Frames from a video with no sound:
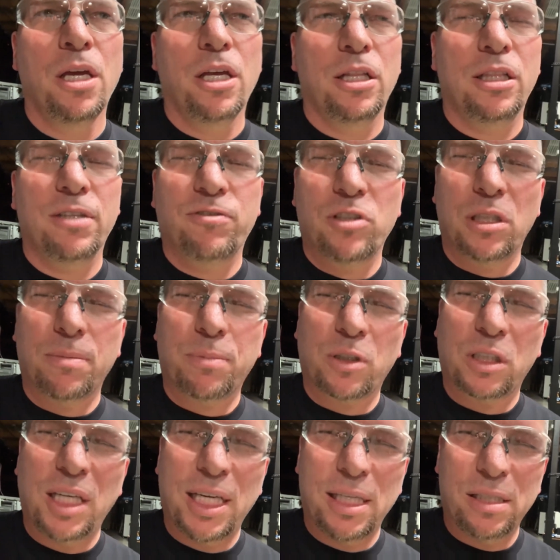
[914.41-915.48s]
lifting up our
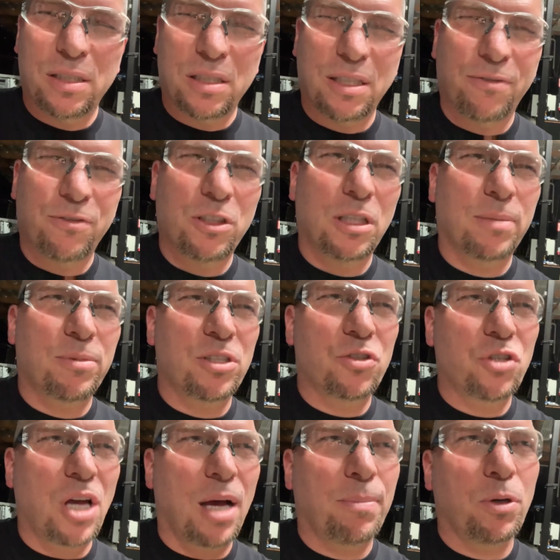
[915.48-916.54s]
kids, lifting up the
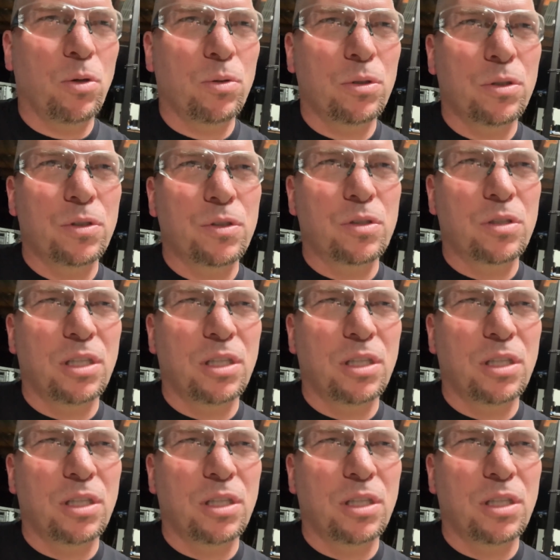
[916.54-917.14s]
shop owners.